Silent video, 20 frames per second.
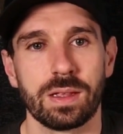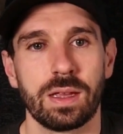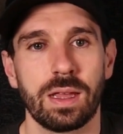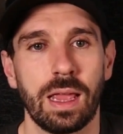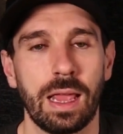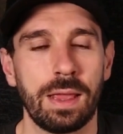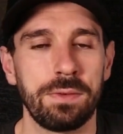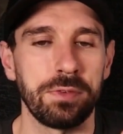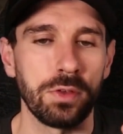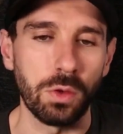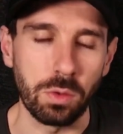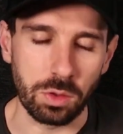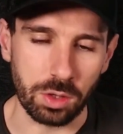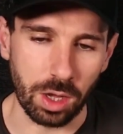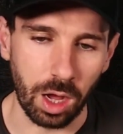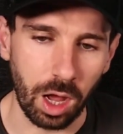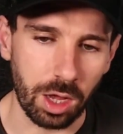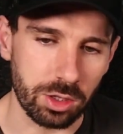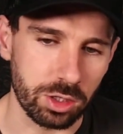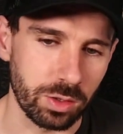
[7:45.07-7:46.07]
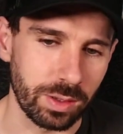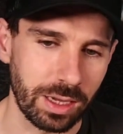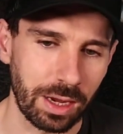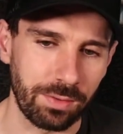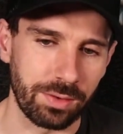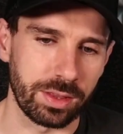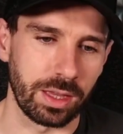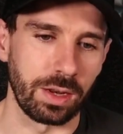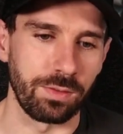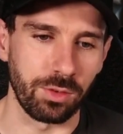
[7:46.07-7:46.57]
If you start doing
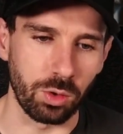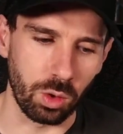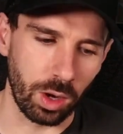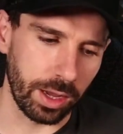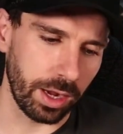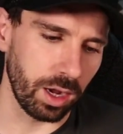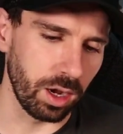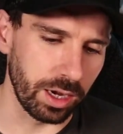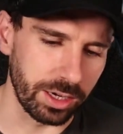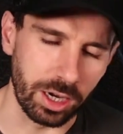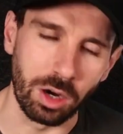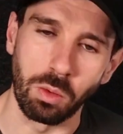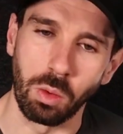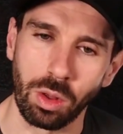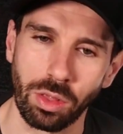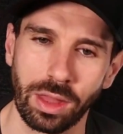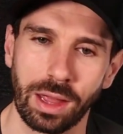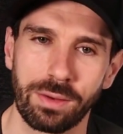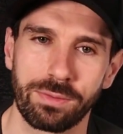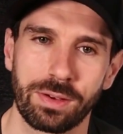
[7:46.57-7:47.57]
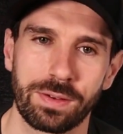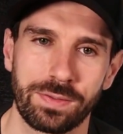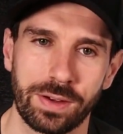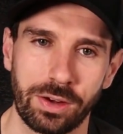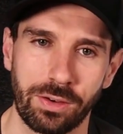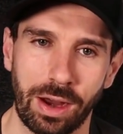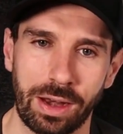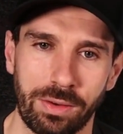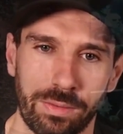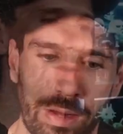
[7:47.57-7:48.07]
everything, if you're like, I don't want that 50
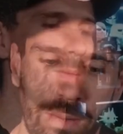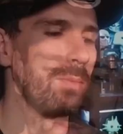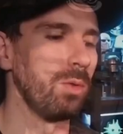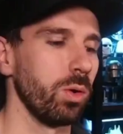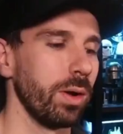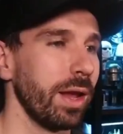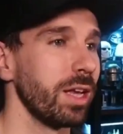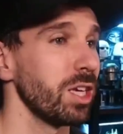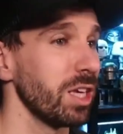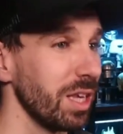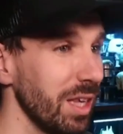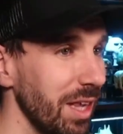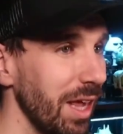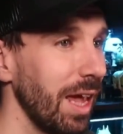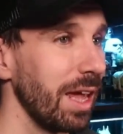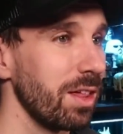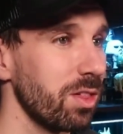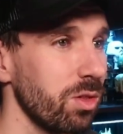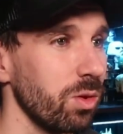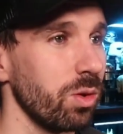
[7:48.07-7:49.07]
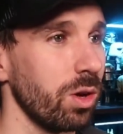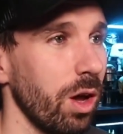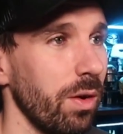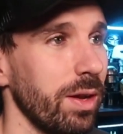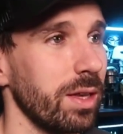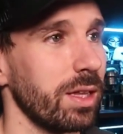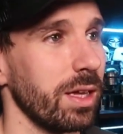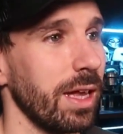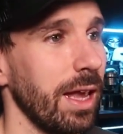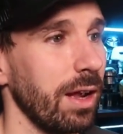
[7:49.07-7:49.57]
grand remortgage, yes, you're
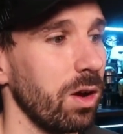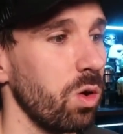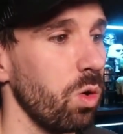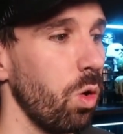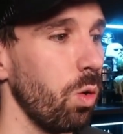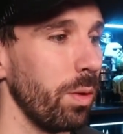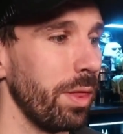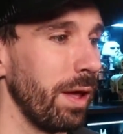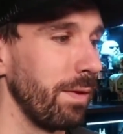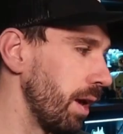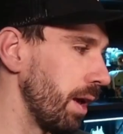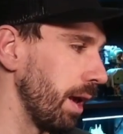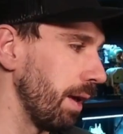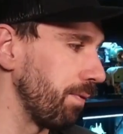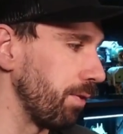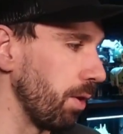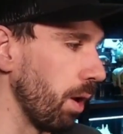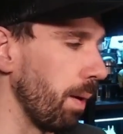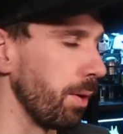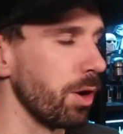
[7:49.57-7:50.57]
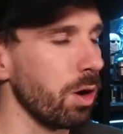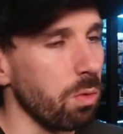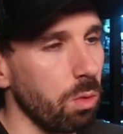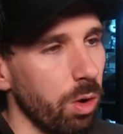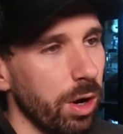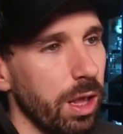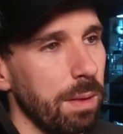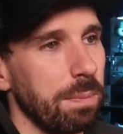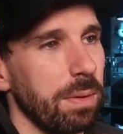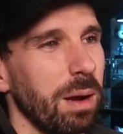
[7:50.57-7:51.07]
going to get caught with that. If I don't
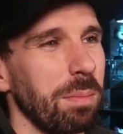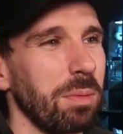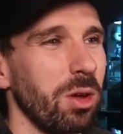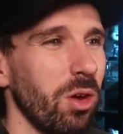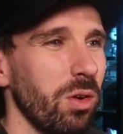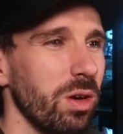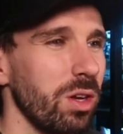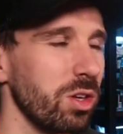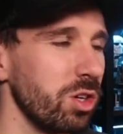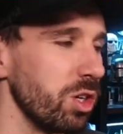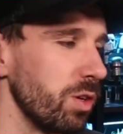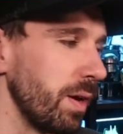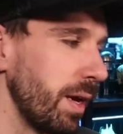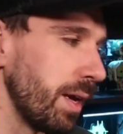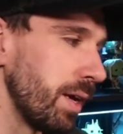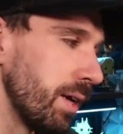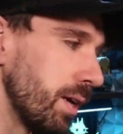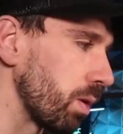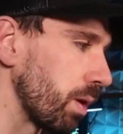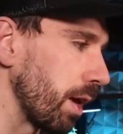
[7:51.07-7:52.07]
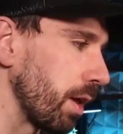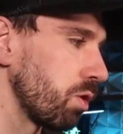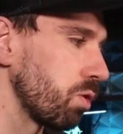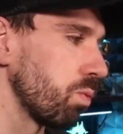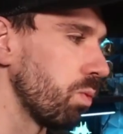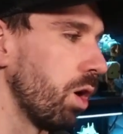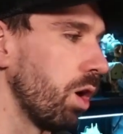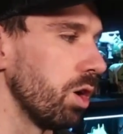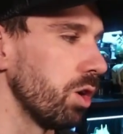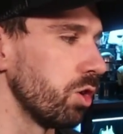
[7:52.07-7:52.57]
want it, but I'm going to do it, guess
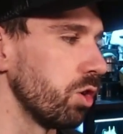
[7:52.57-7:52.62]
what?